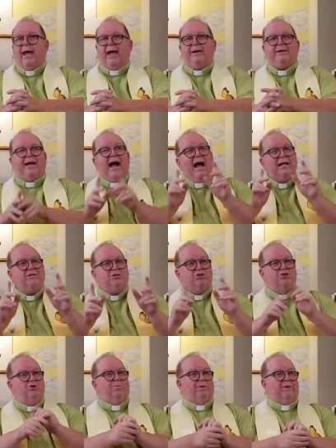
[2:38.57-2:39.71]
And God's
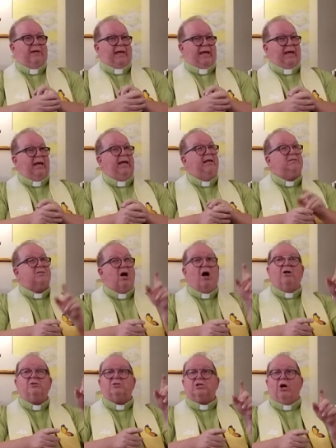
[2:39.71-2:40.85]
Jubilee is
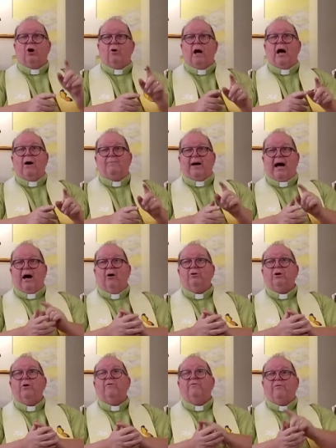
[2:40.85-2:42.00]
also
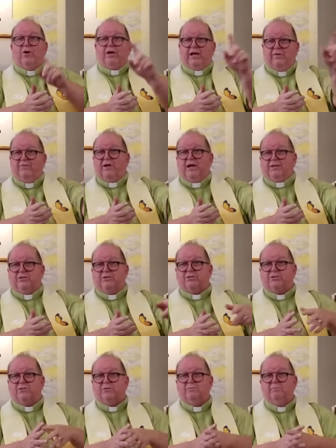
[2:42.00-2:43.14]
about
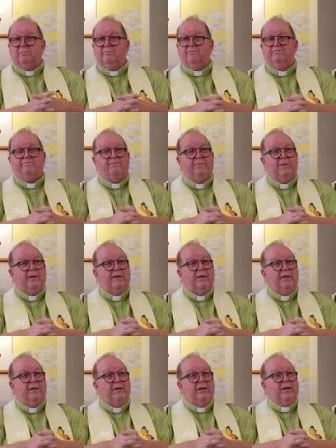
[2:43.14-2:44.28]
forgiveness.
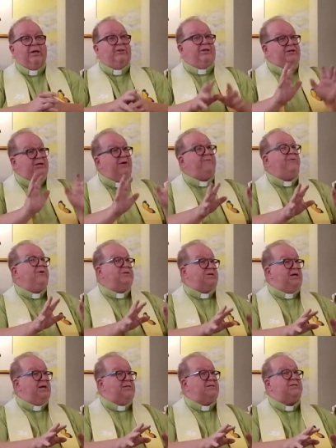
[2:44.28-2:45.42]
The difference
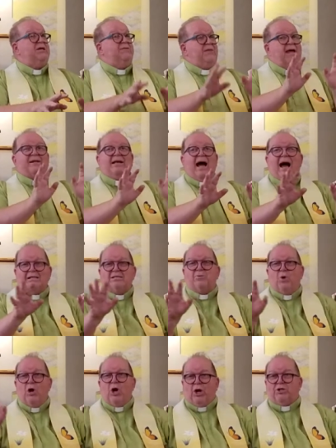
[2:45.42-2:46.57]
is that God's
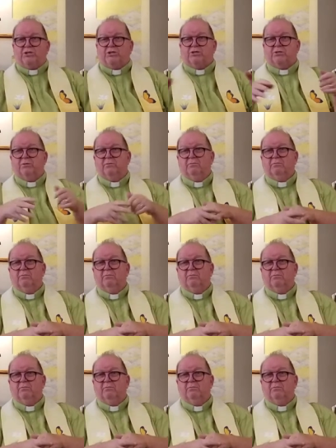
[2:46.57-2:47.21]
works.